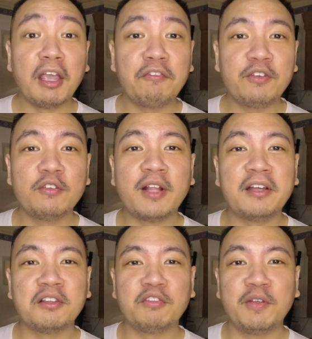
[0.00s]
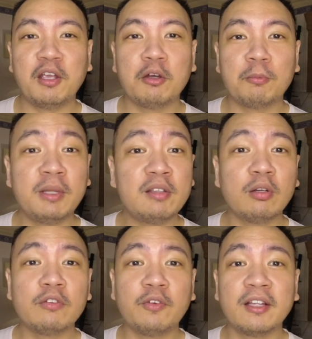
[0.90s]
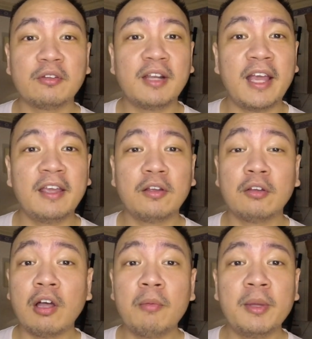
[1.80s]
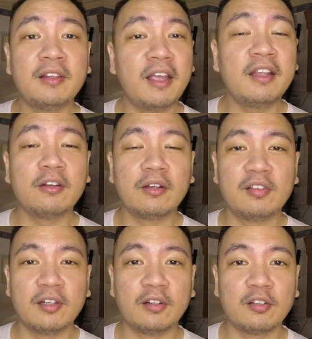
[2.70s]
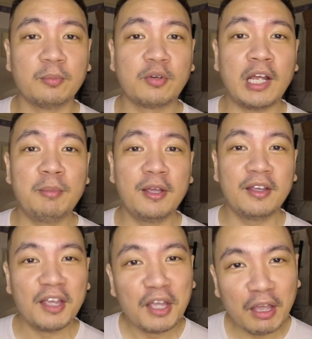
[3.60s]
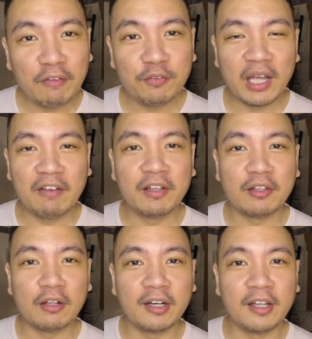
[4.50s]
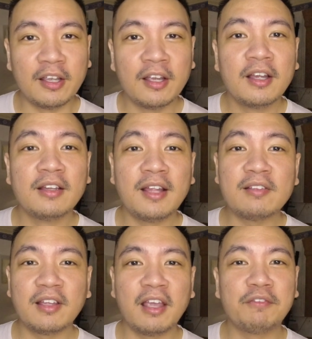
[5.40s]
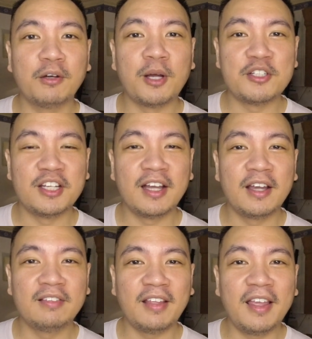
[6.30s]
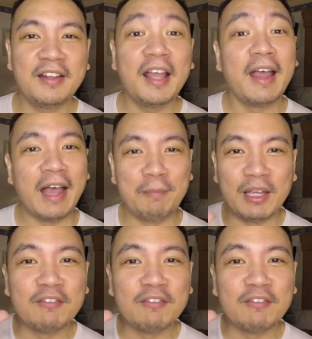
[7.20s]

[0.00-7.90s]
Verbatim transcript: If you've liked this video, please don't forget to like, comment, and consider subscribing if you haven't already. Thanks again for watching guys and happy